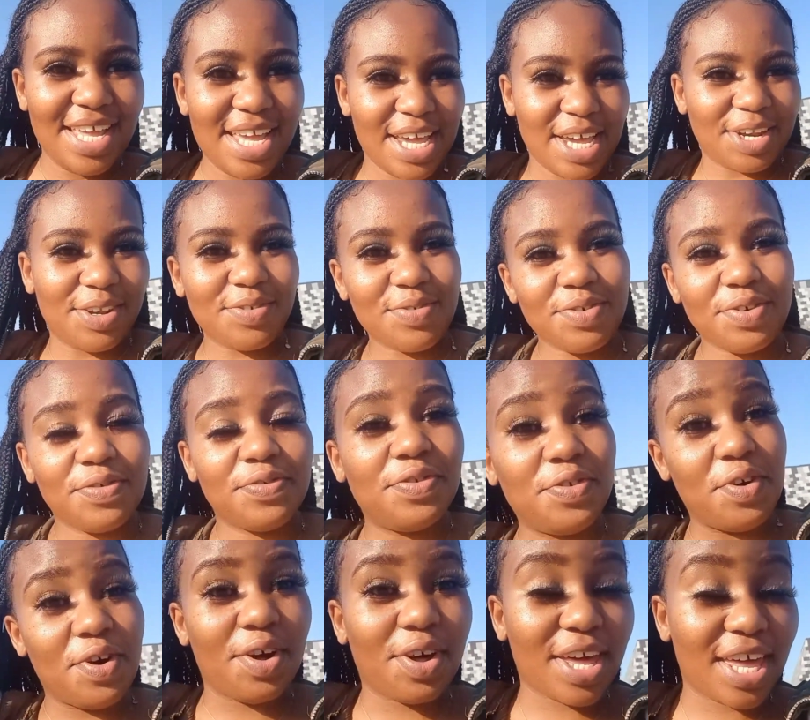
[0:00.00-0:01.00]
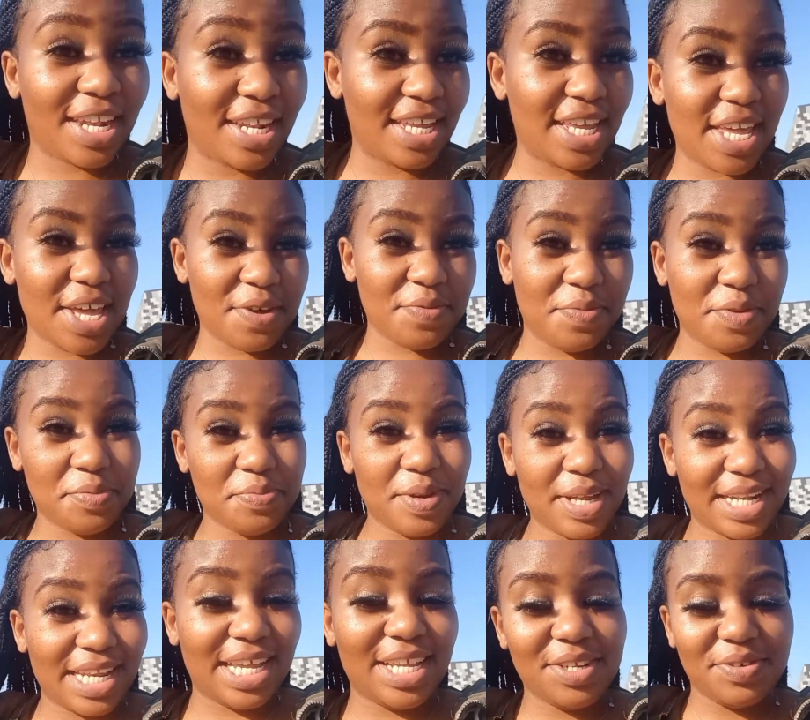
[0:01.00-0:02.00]
I don't know if you all can hear me,
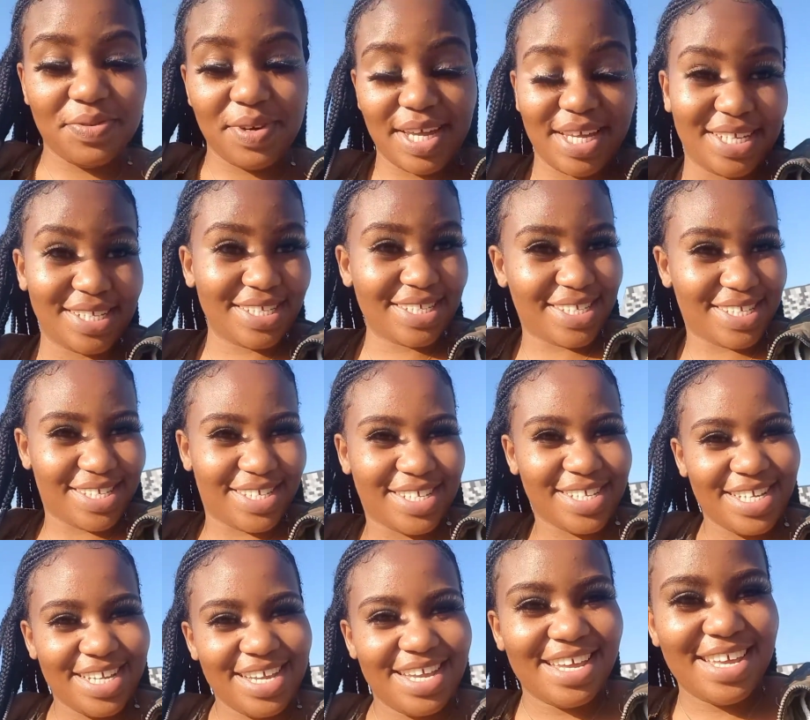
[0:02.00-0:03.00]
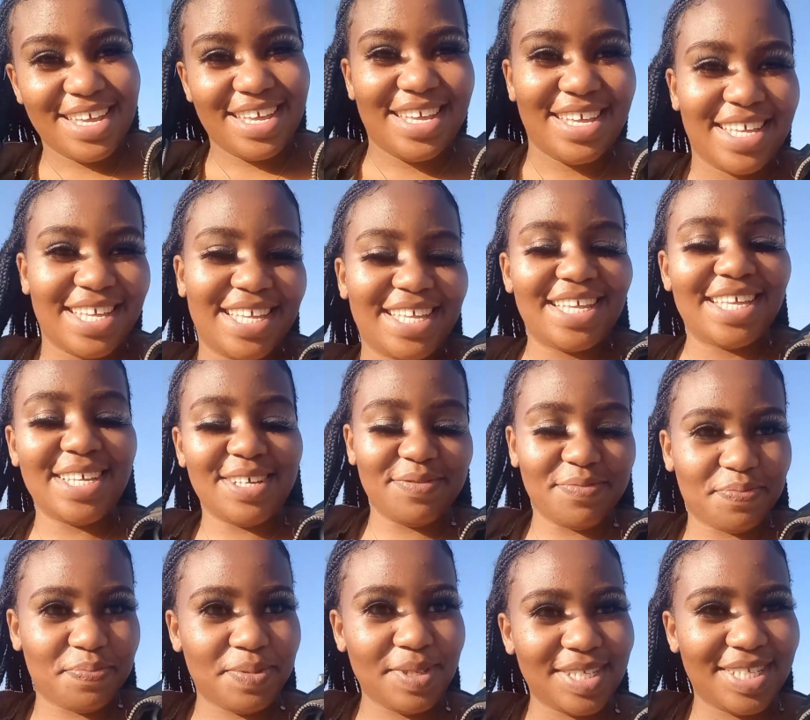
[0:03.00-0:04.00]
but anyways, I'm
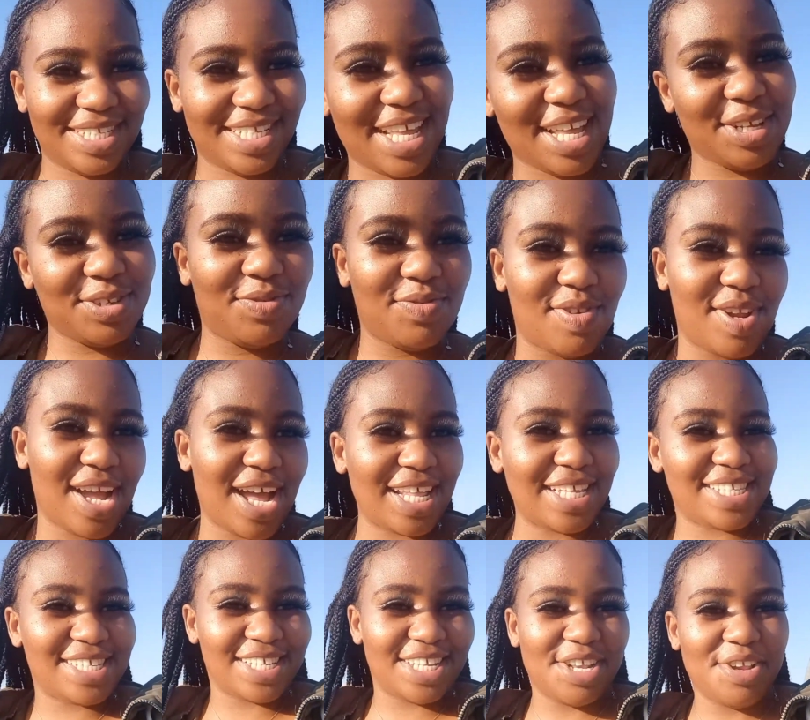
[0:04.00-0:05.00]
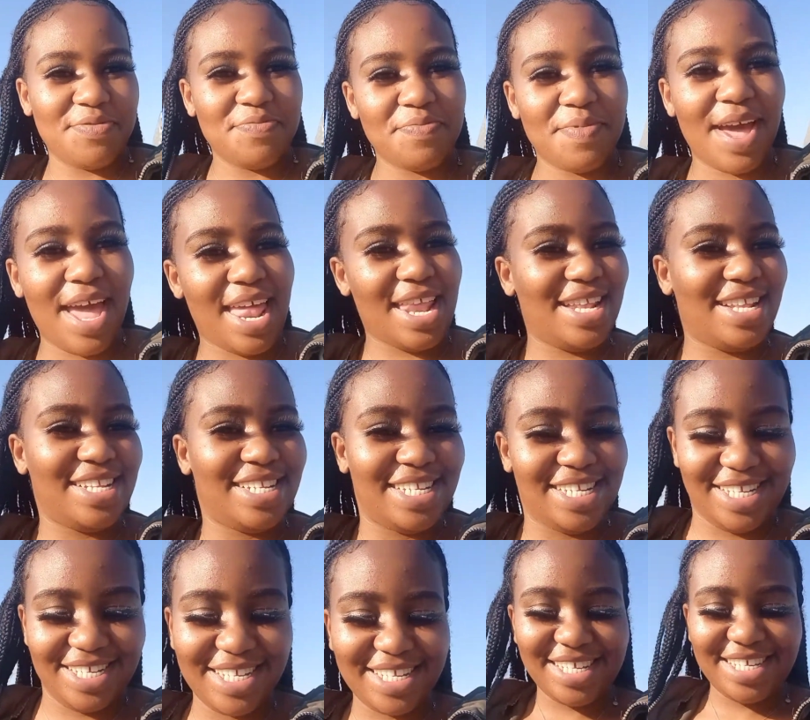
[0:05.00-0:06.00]
busy. I'm mad.
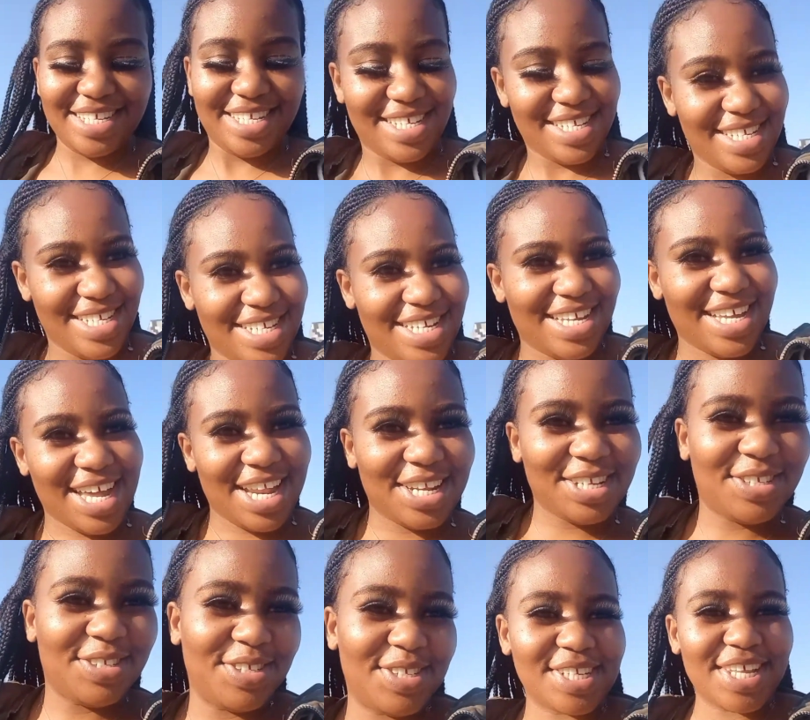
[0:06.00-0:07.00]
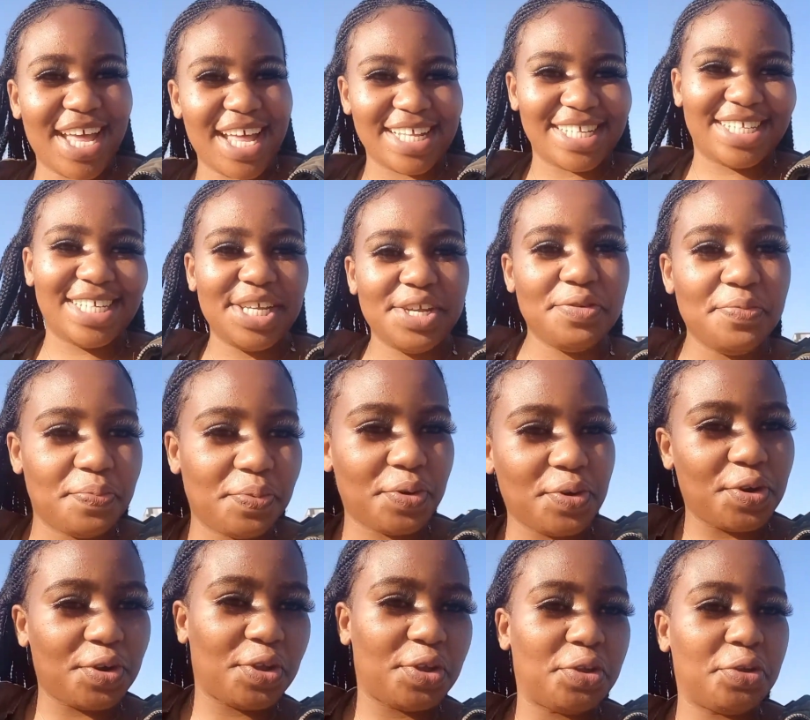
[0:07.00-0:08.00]
I also cutting you
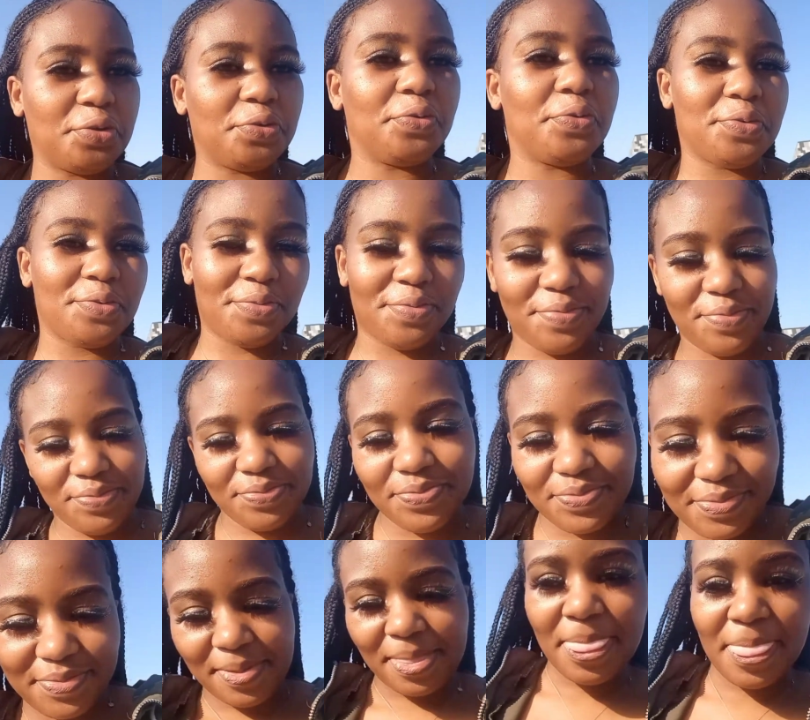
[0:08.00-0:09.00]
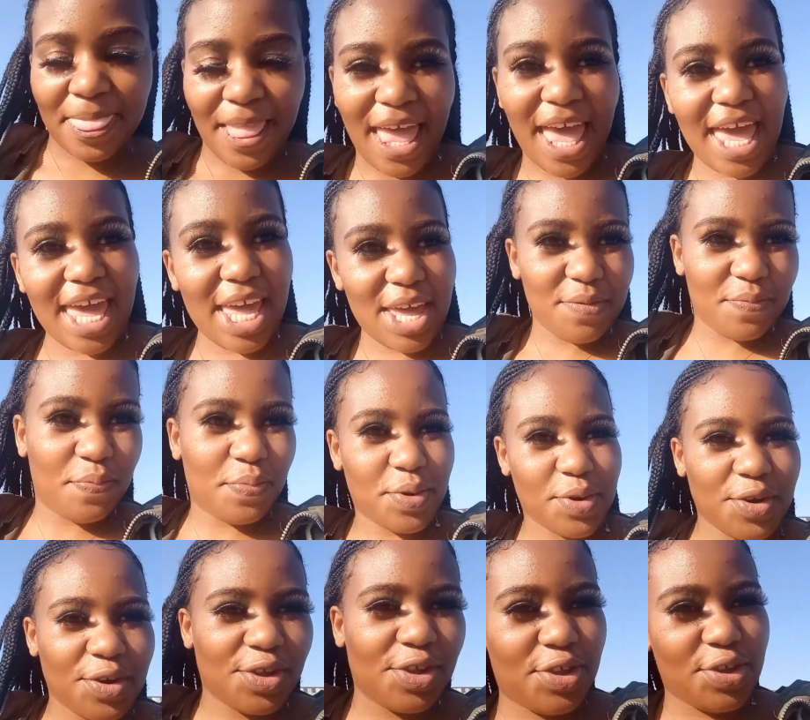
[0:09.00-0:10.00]
broke you. I am
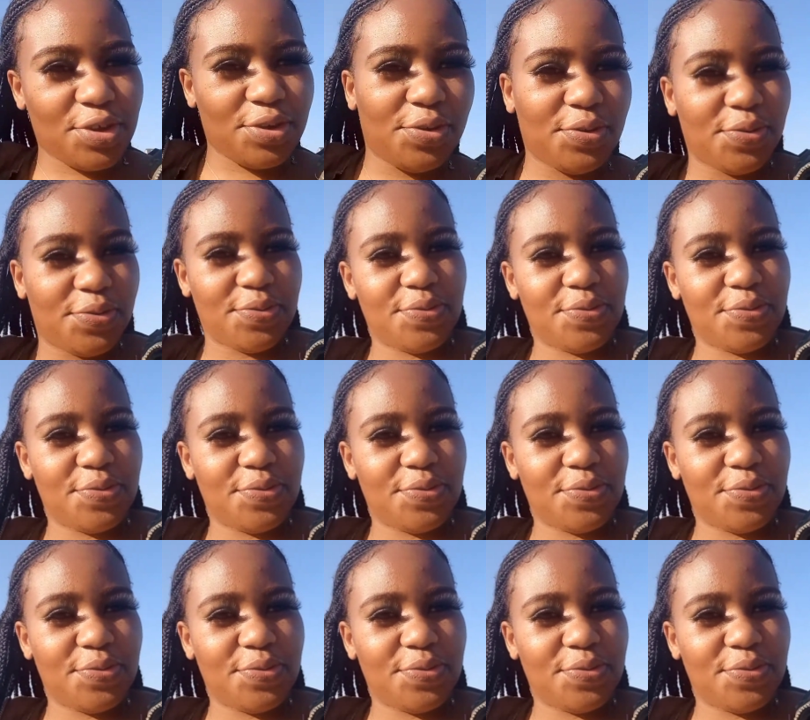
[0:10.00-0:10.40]
broke you.